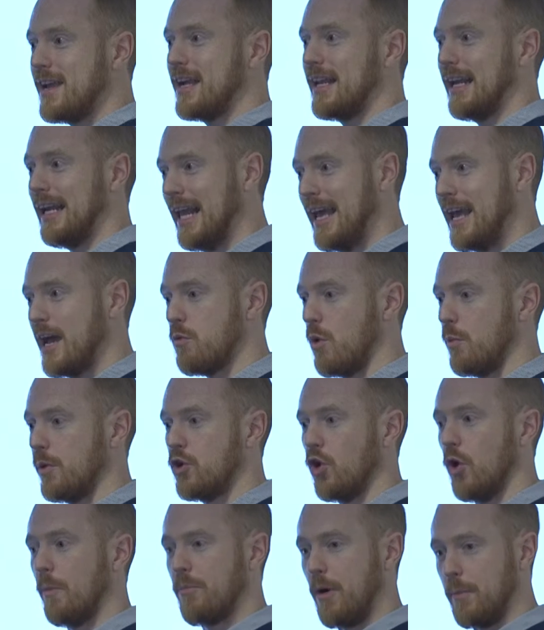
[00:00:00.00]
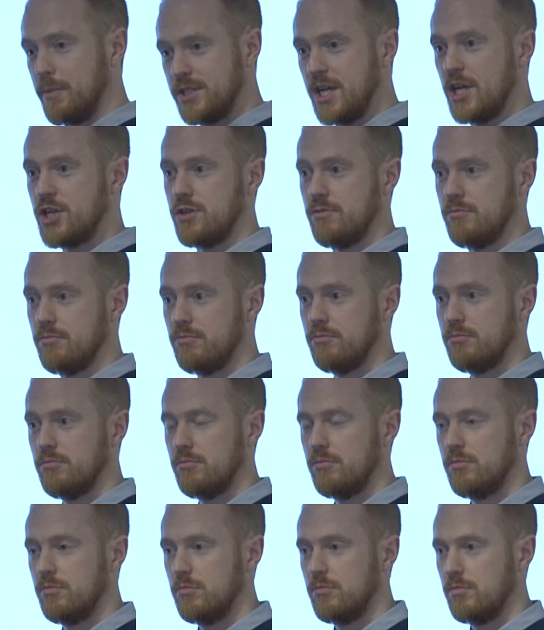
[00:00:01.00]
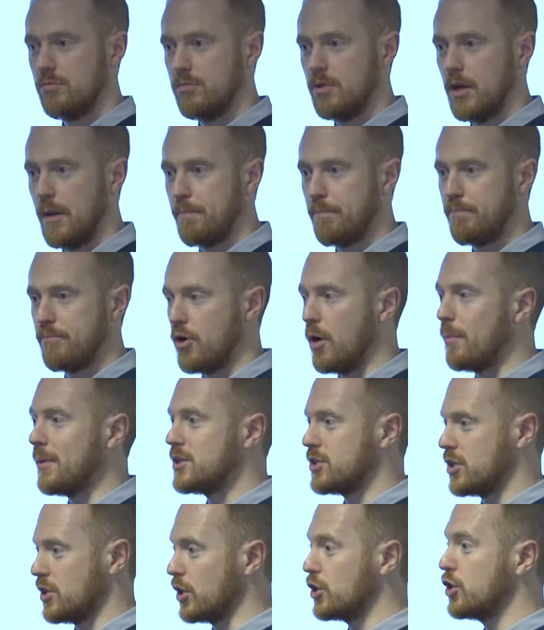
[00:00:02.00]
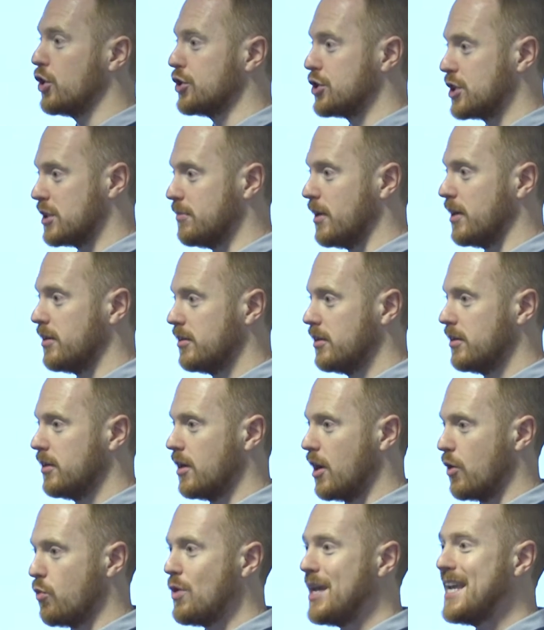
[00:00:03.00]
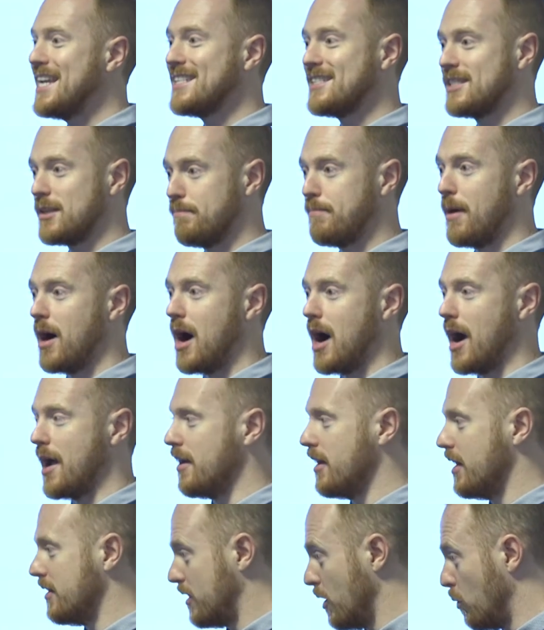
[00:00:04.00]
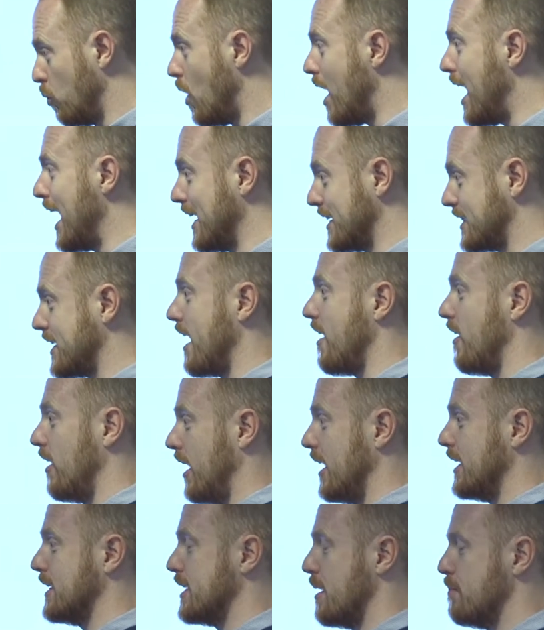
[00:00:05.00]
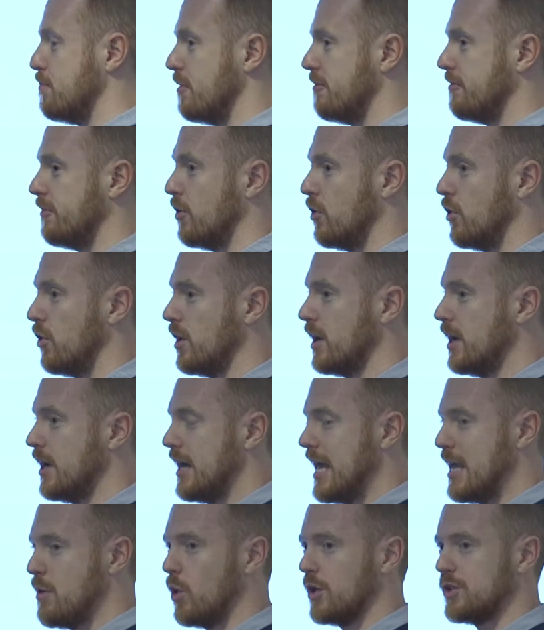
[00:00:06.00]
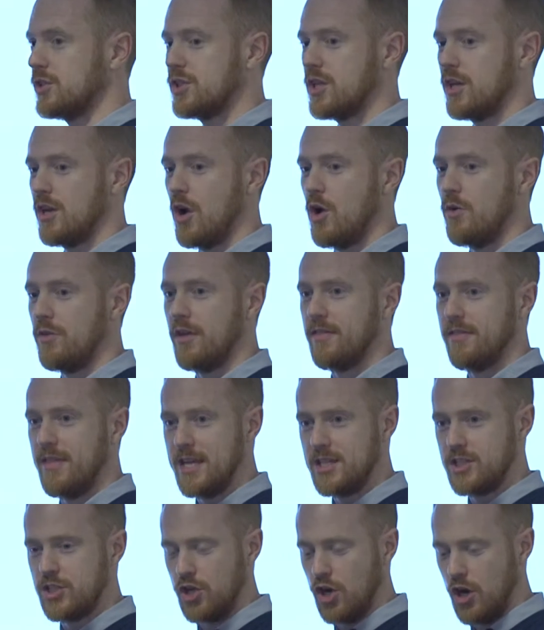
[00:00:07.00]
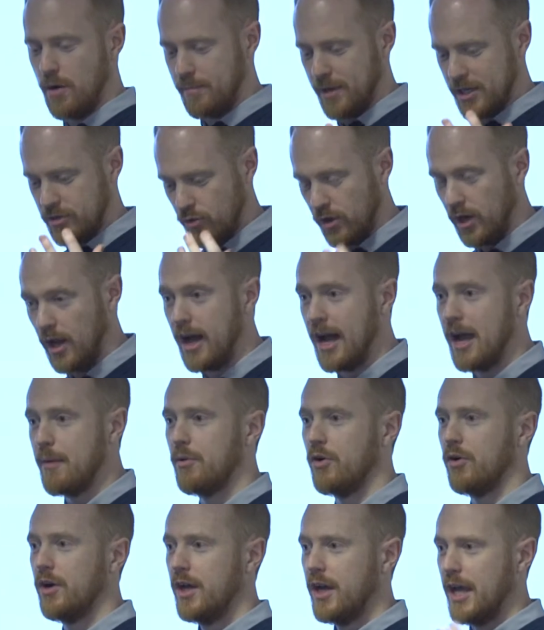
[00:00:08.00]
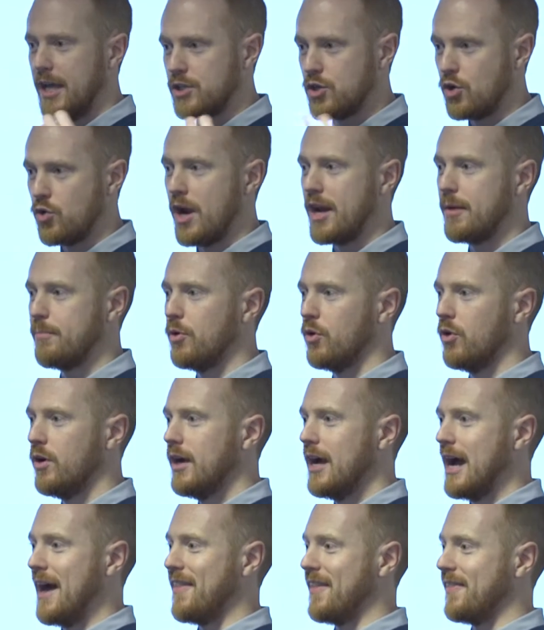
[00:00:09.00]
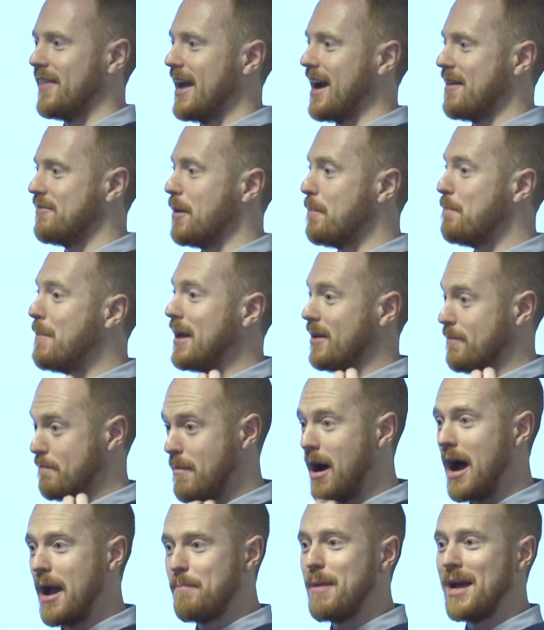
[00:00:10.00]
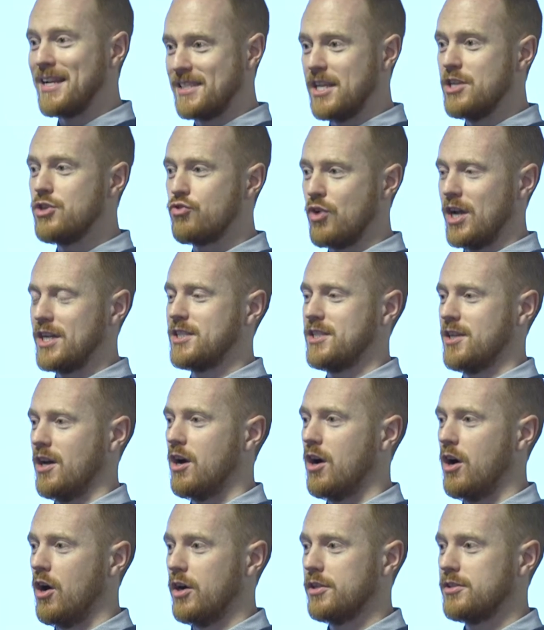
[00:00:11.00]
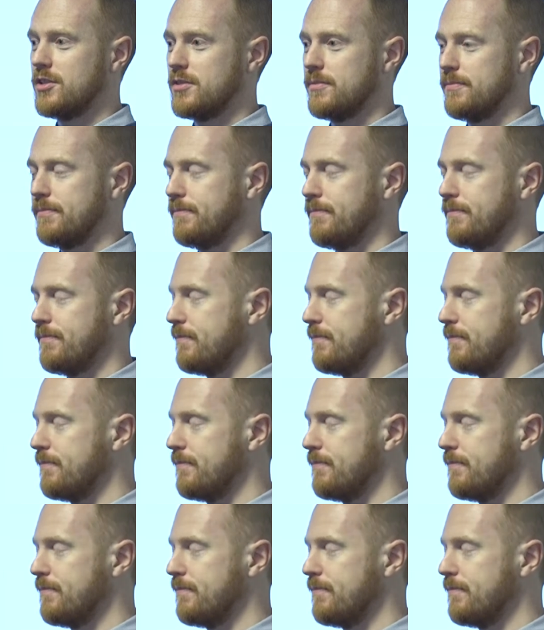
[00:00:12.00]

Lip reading: very clear, what we call proposition, a promise to the customer, a reason to buy, the why, as Caroline said before. He wants to know that this shop is reliable, it's credible, and that they have my best interests at heart.